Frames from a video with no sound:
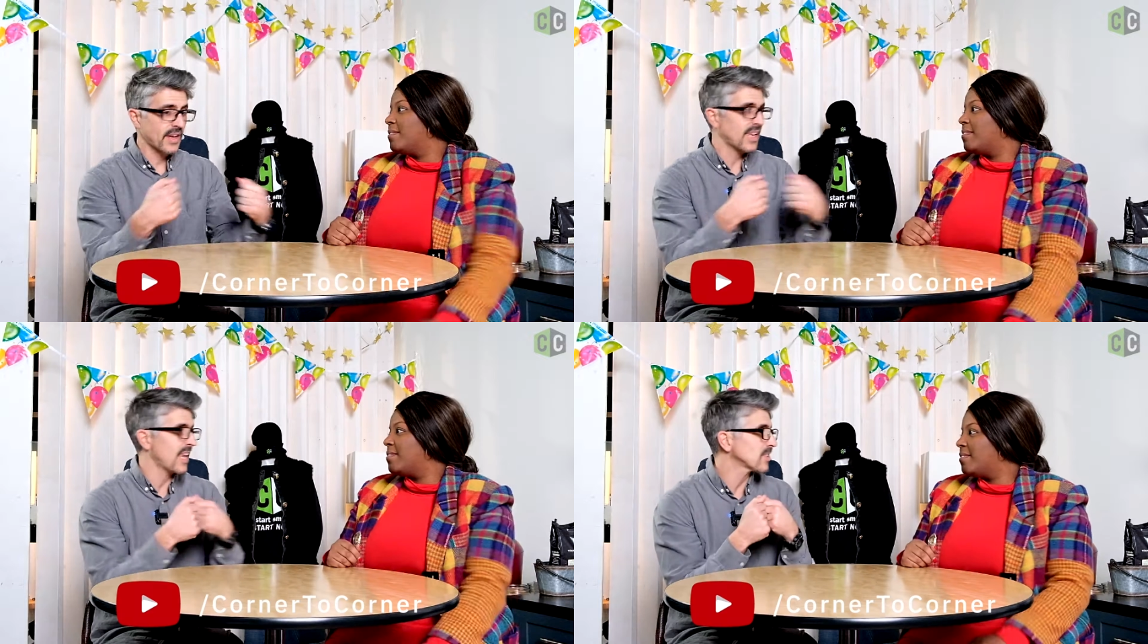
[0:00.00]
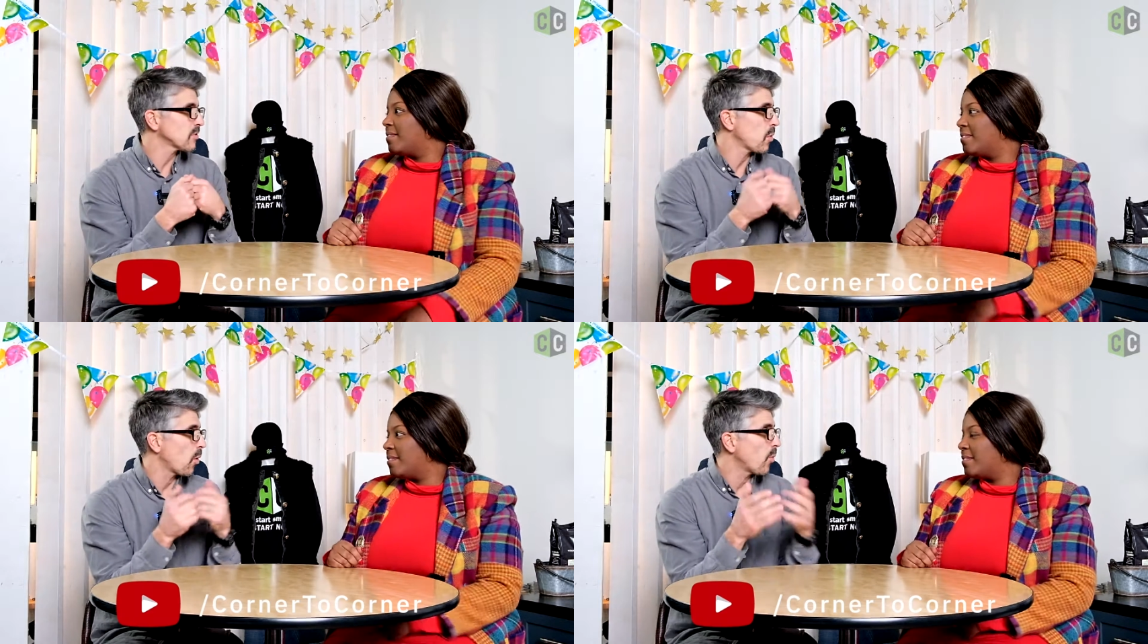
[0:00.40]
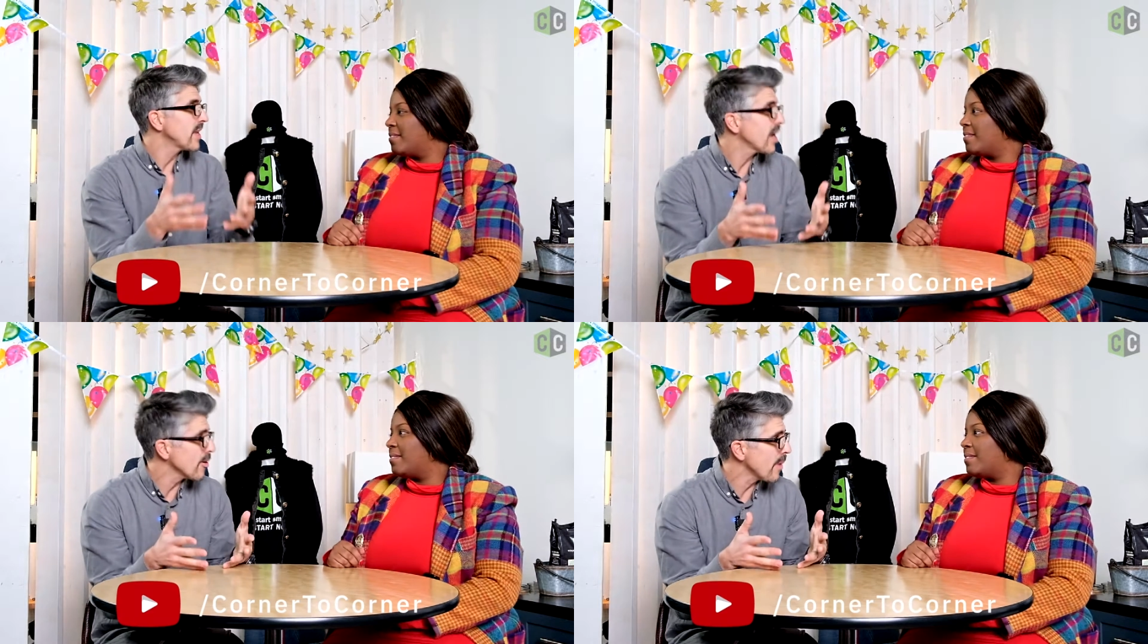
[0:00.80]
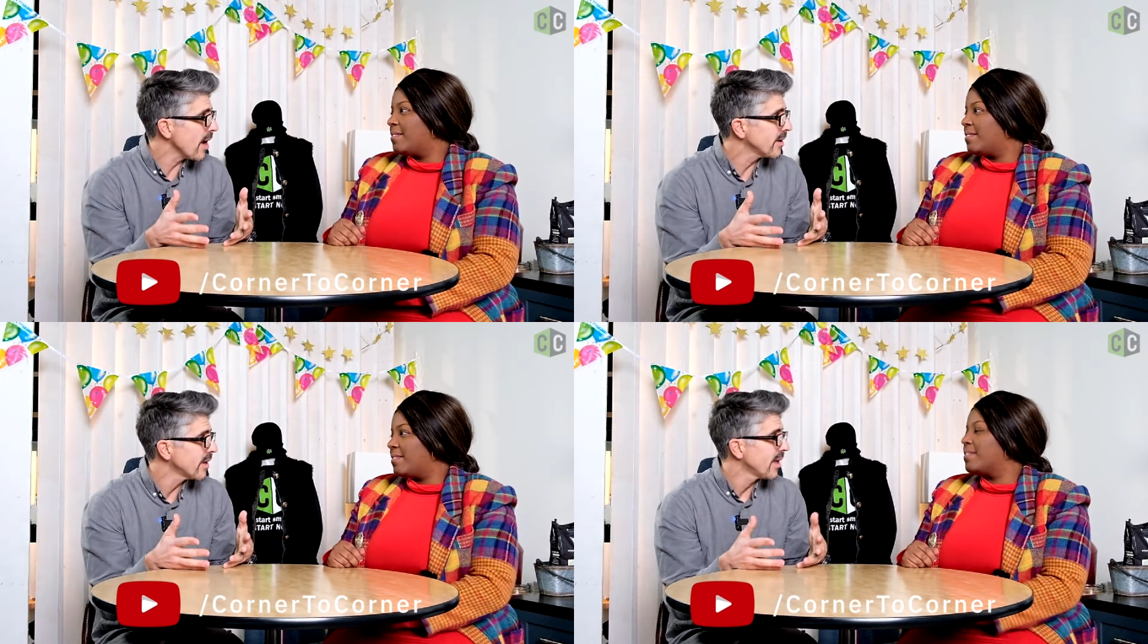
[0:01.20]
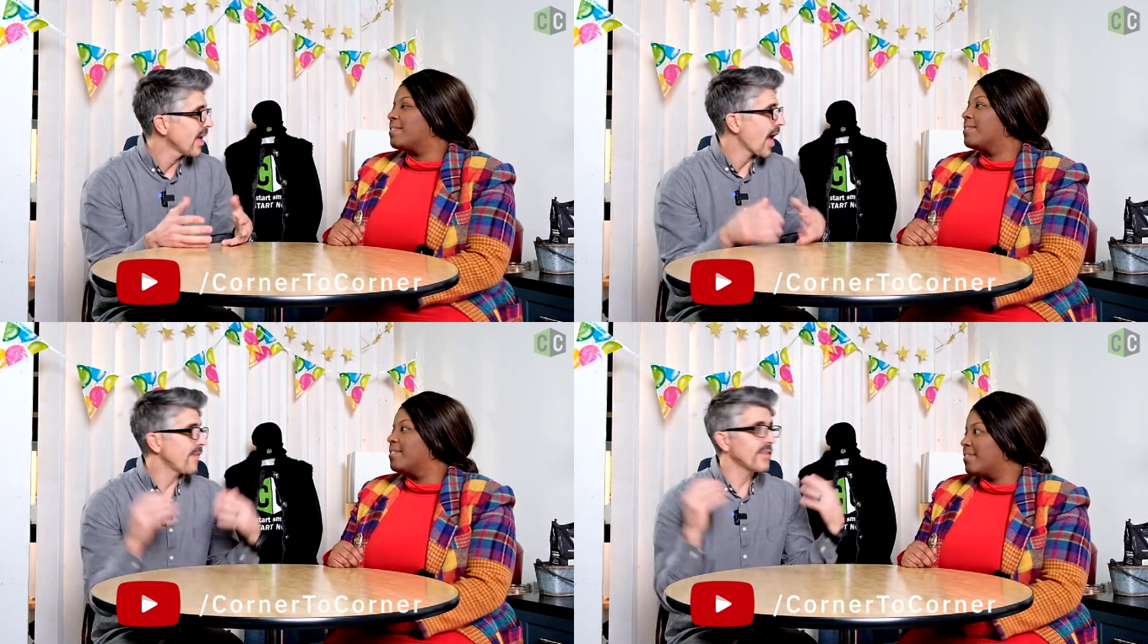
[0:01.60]
Speaker 1: it connects with what we care about.
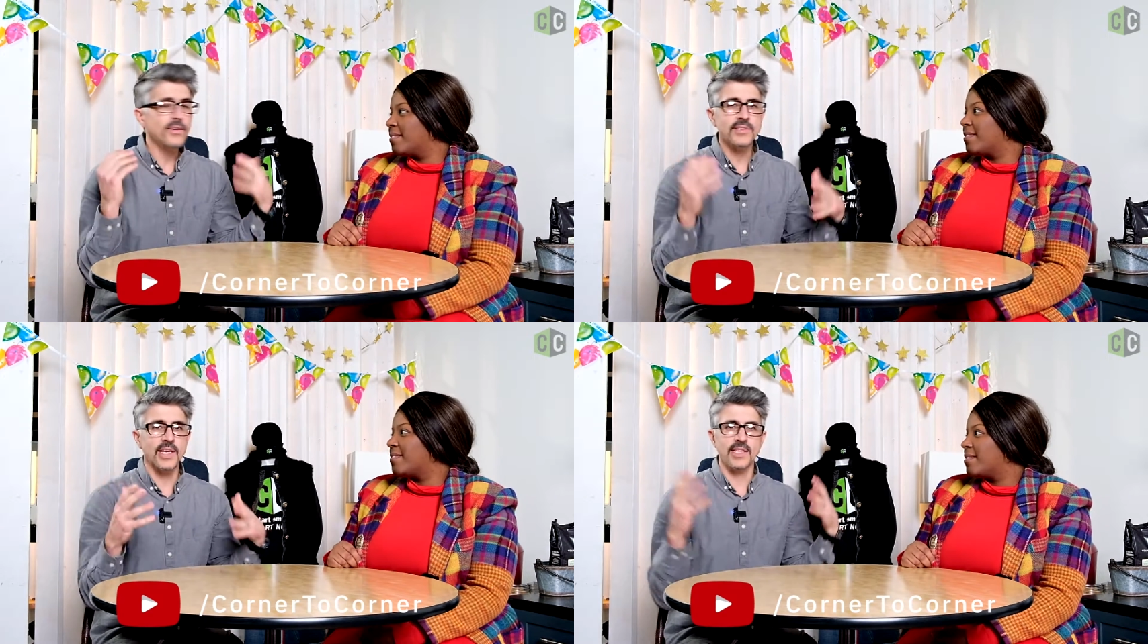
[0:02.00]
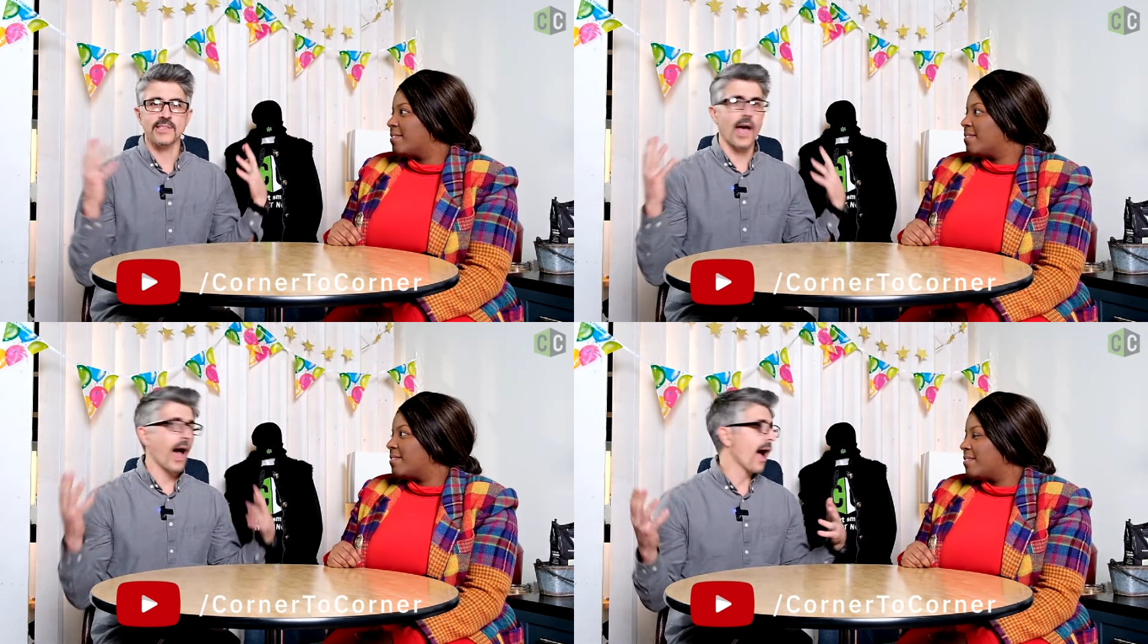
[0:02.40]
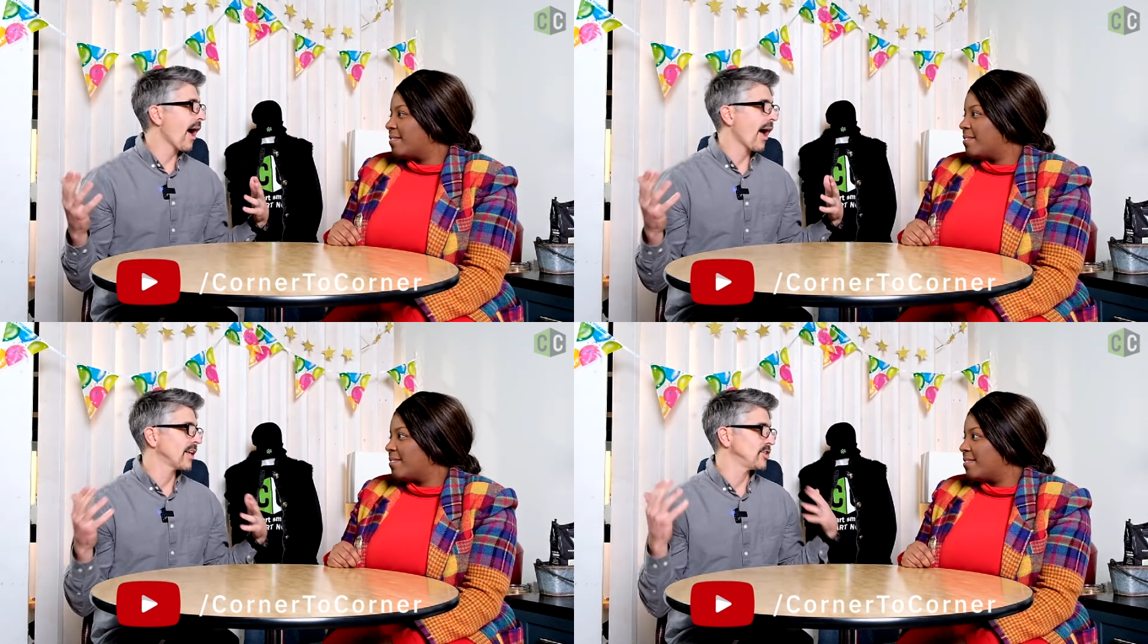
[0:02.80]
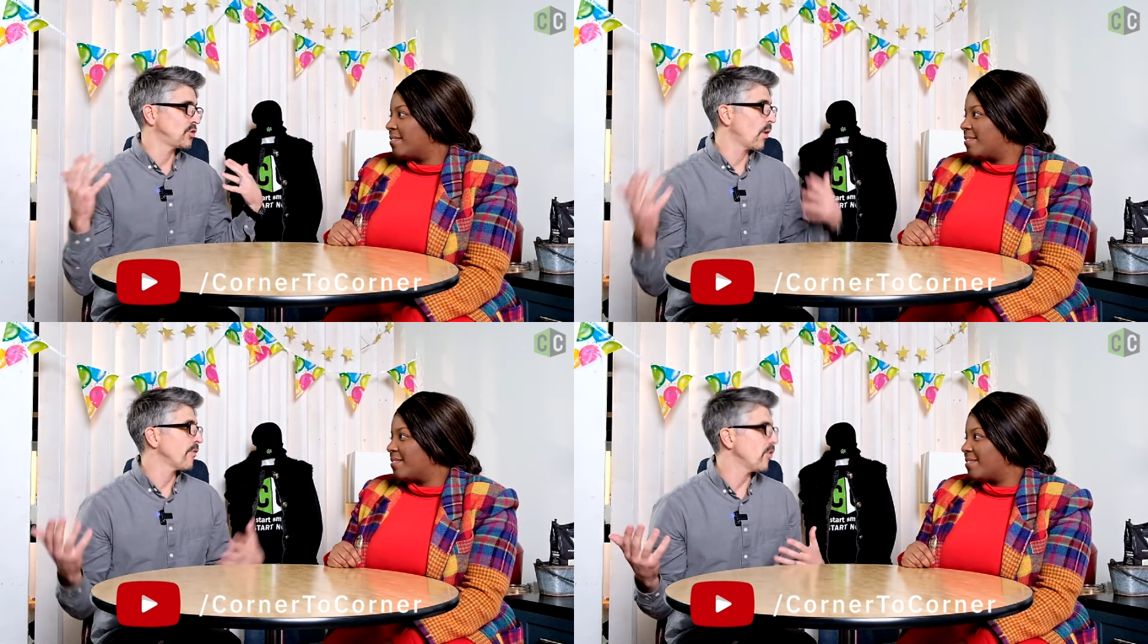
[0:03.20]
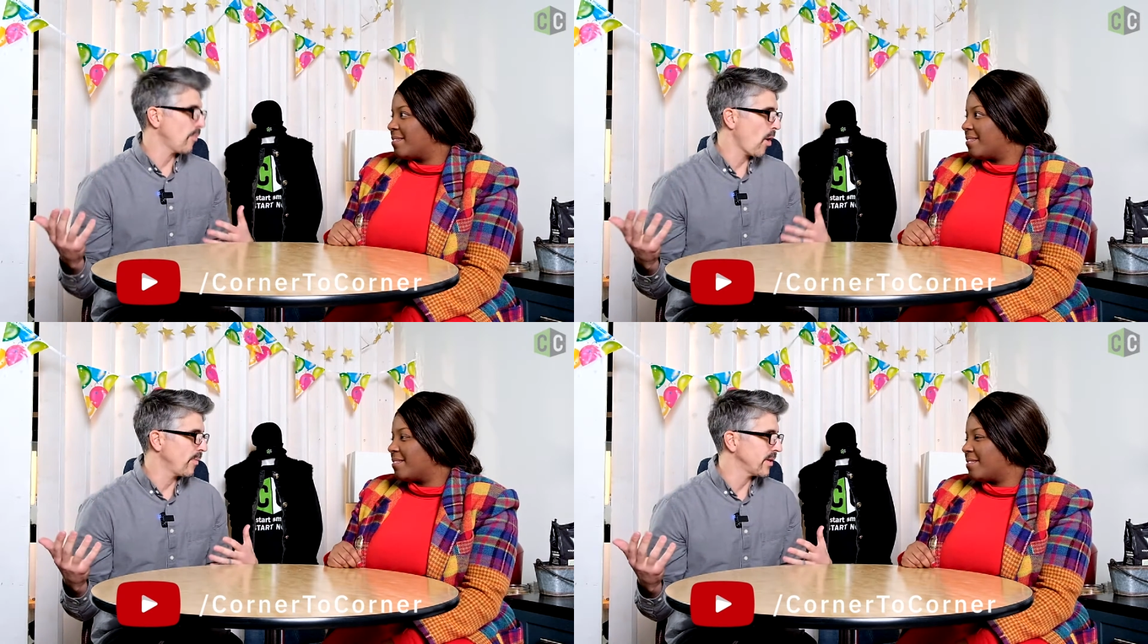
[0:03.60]
And then there's like this aha, joyful
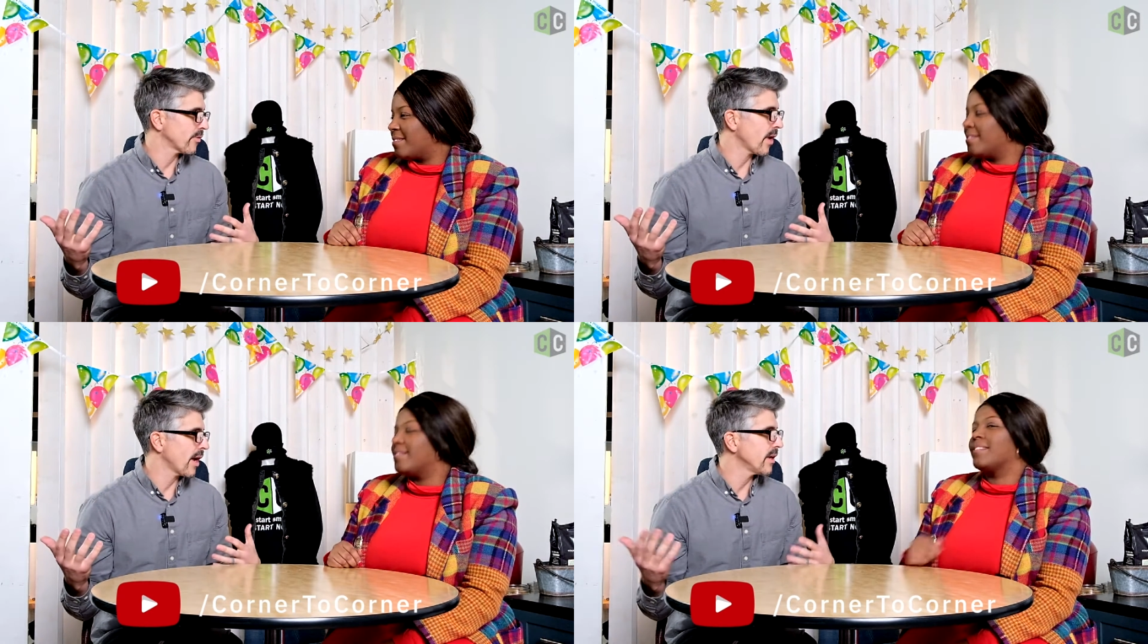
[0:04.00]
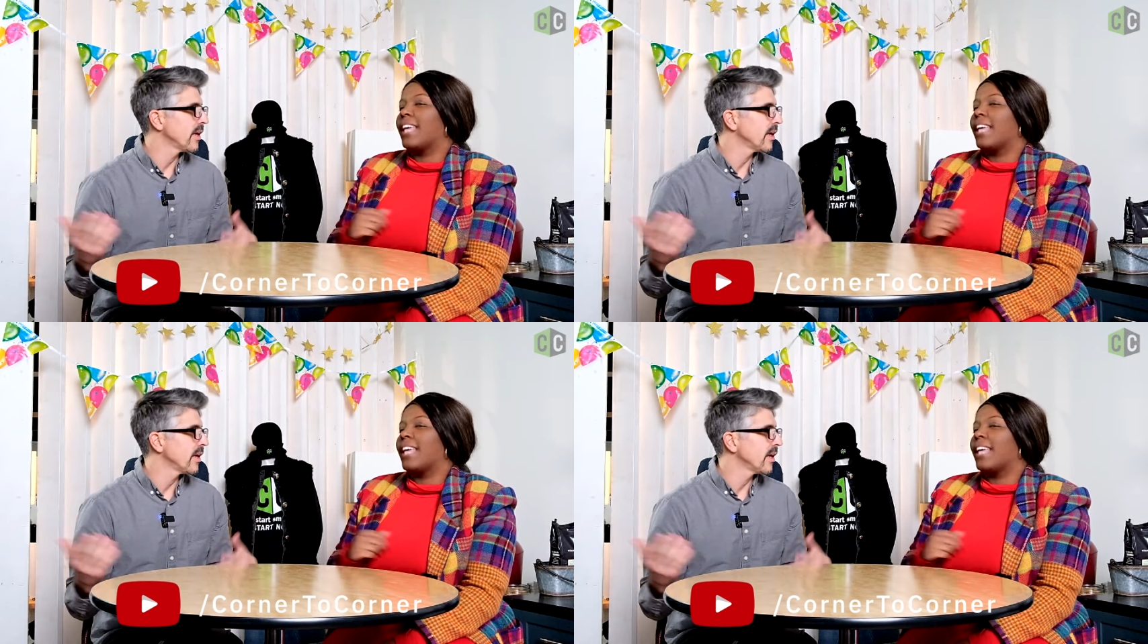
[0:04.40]
moment, right?